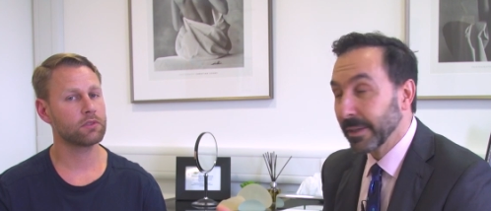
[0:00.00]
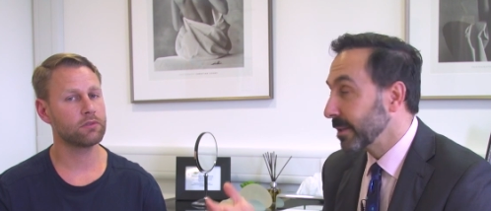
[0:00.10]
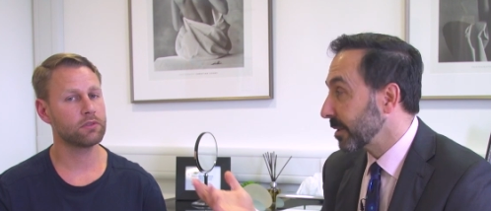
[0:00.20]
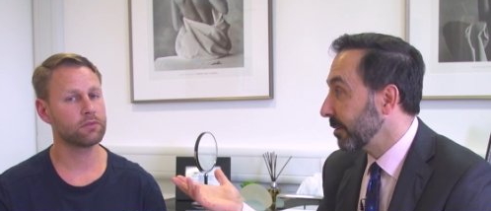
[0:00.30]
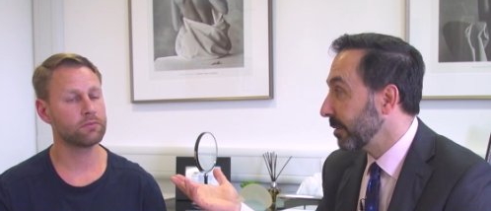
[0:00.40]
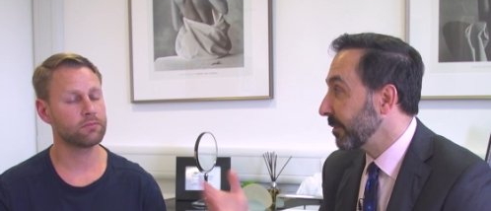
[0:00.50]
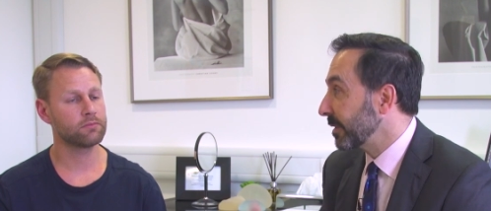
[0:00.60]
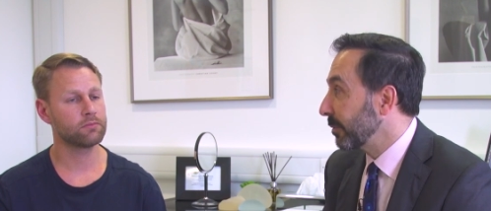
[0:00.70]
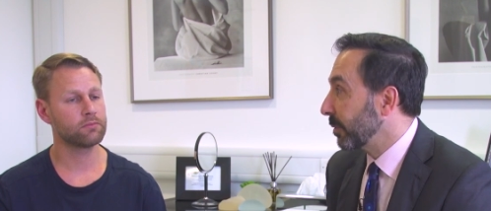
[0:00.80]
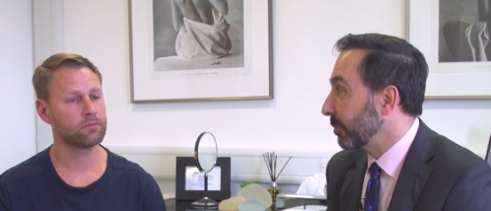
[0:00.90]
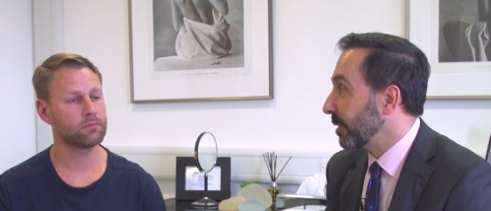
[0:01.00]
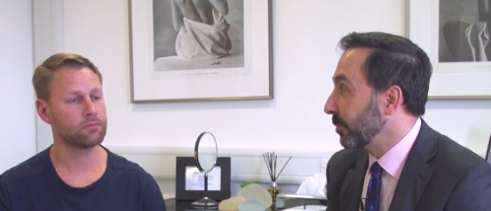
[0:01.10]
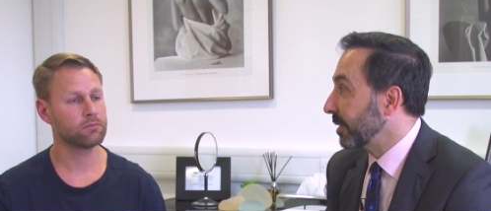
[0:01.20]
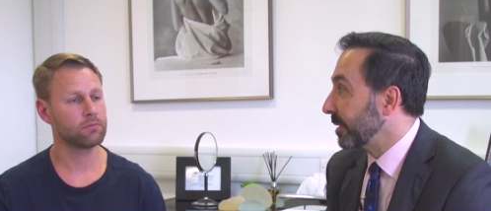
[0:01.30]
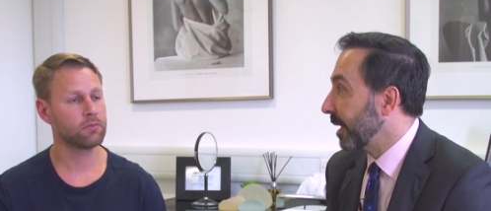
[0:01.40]
Speaker 1: So obviously, what, what,
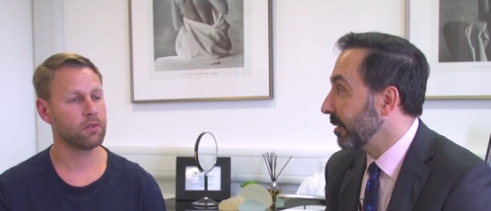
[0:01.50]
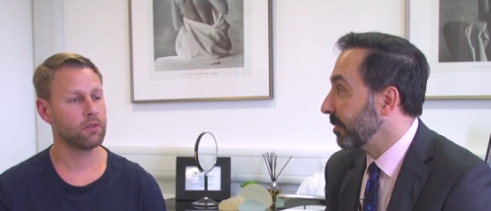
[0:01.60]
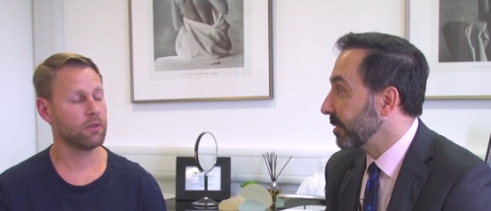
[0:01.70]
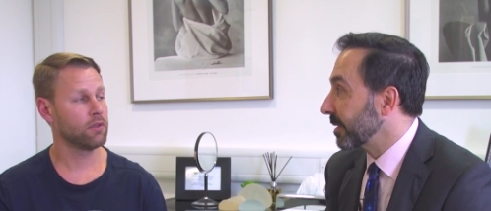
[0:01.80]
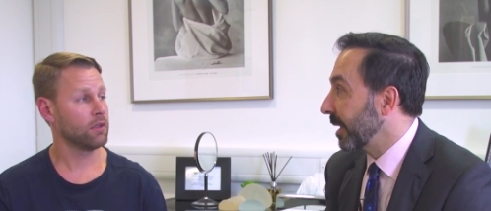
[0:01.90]
what Daniel is